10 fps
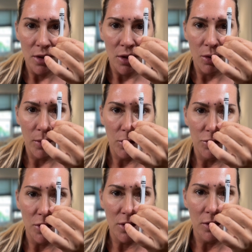You want to go
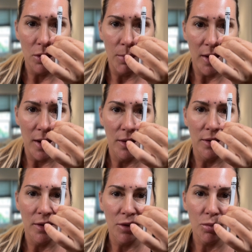just a little bit in because
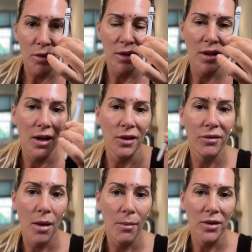that's where the tail of
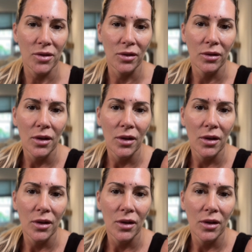that muscle